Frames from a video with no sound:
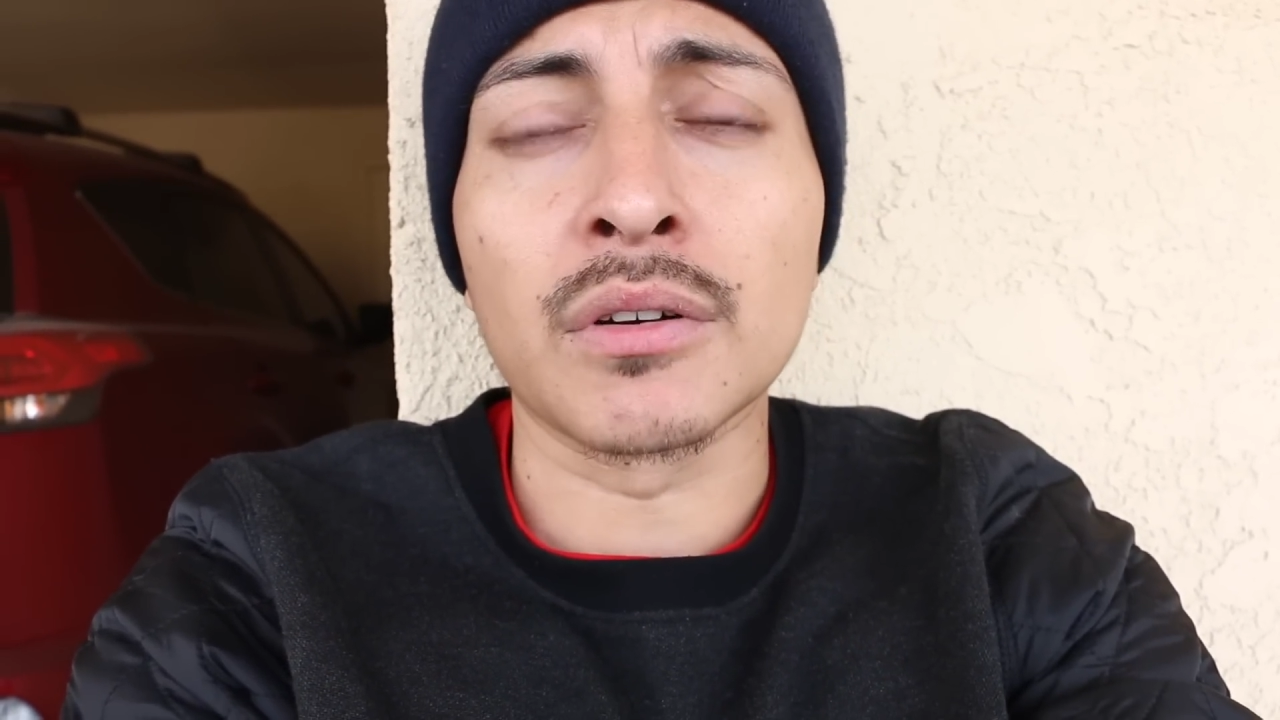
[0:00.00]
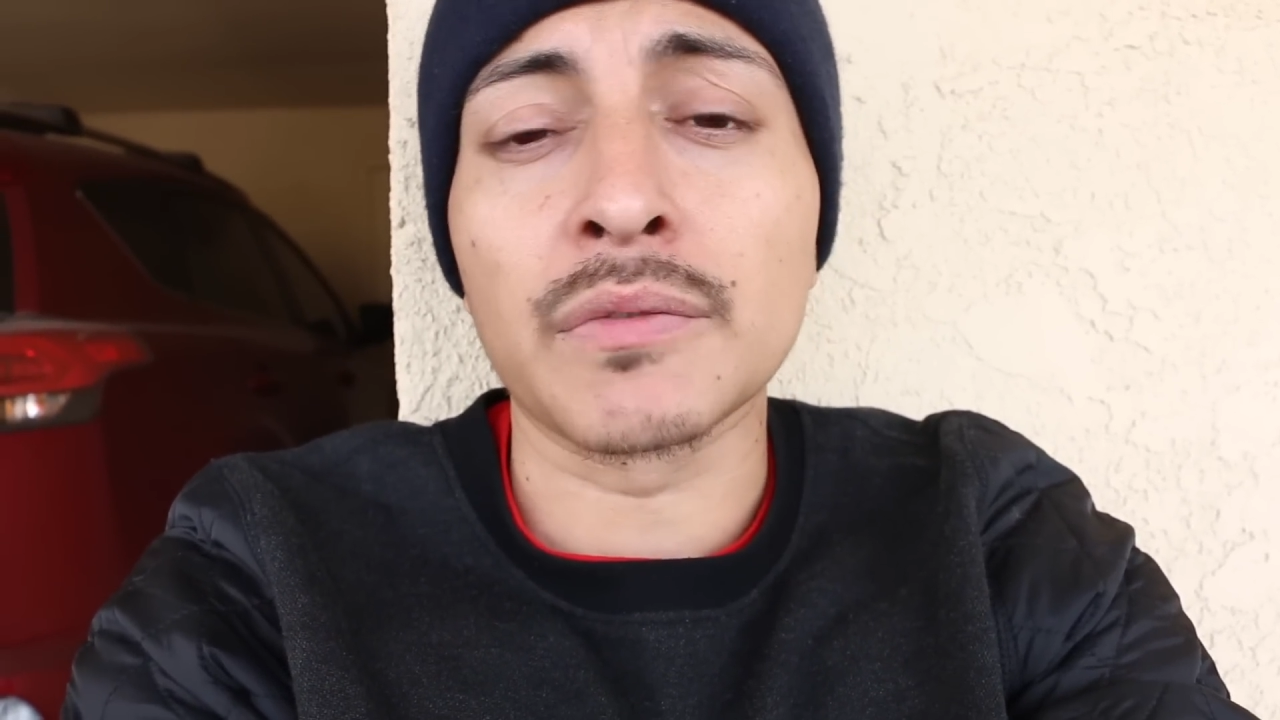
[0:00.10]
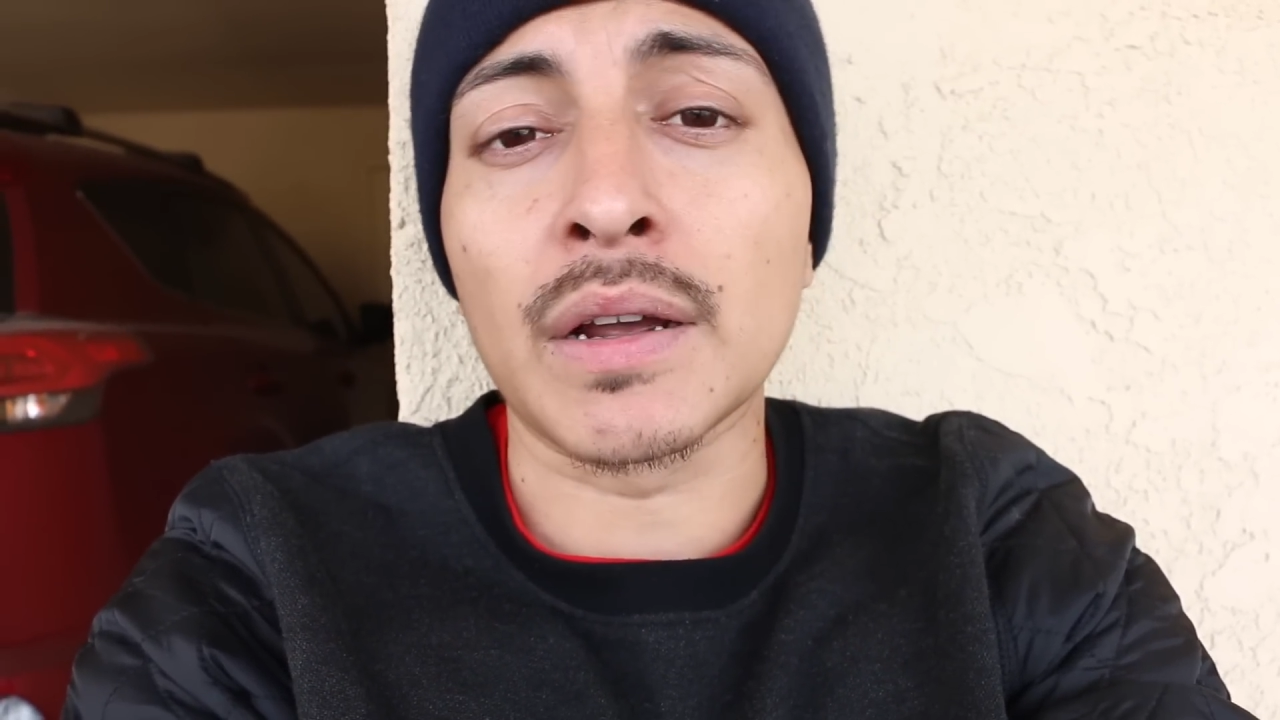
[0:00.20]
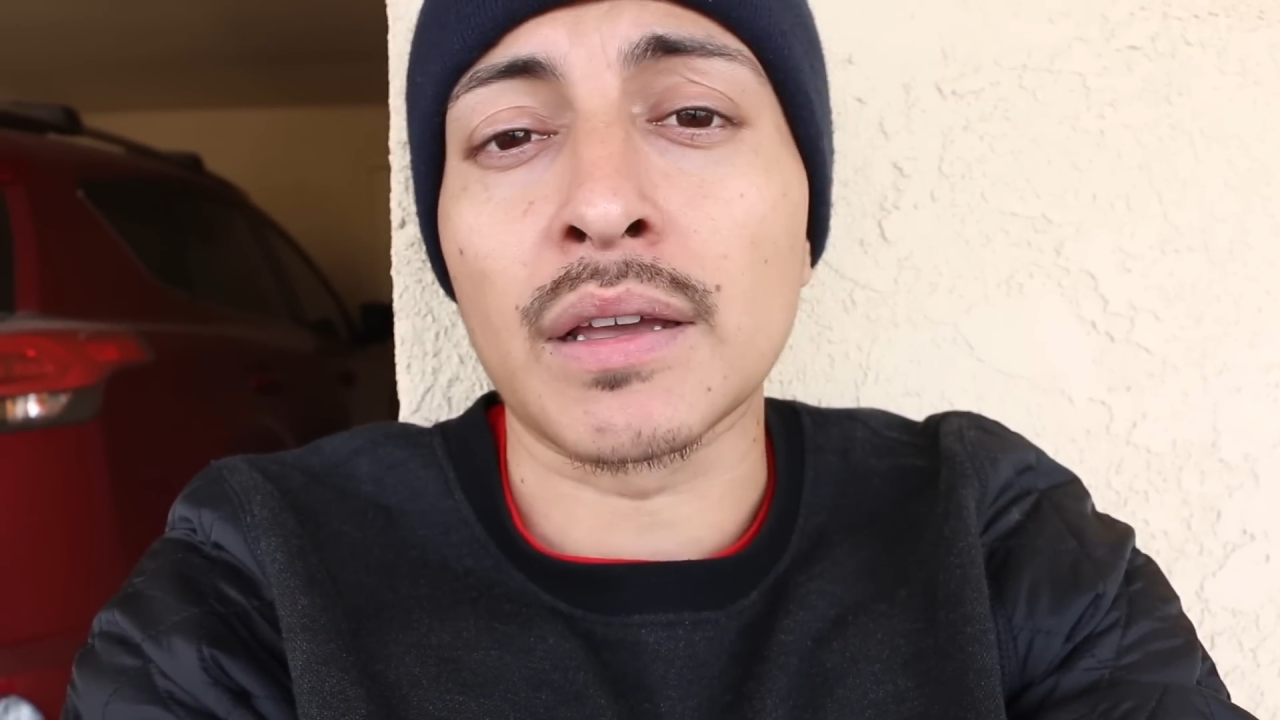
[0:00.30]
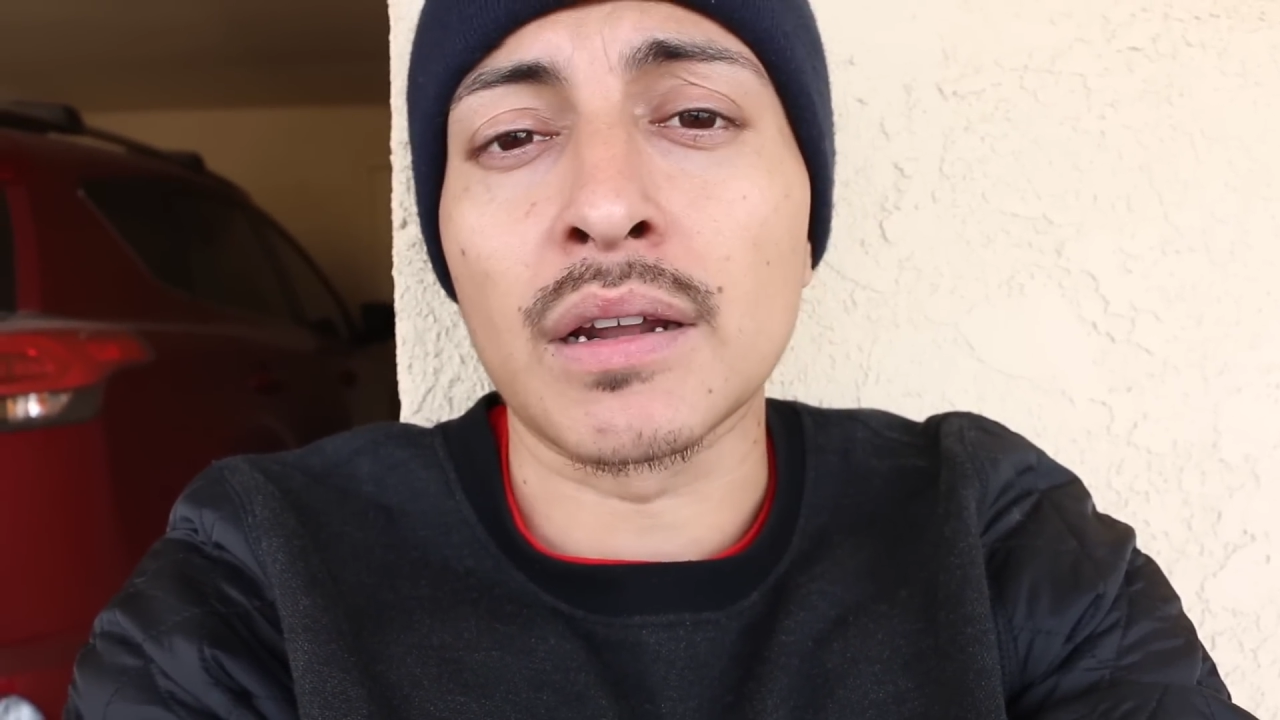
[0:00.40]
or
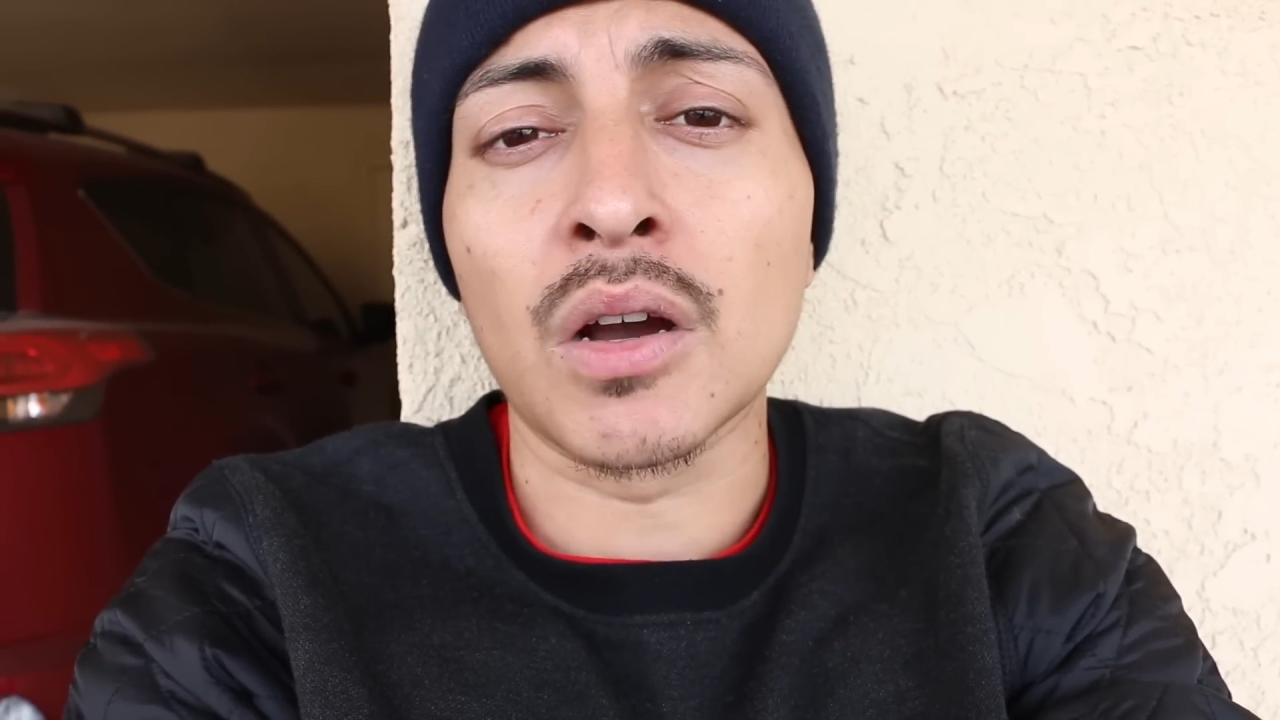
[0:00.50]
if I can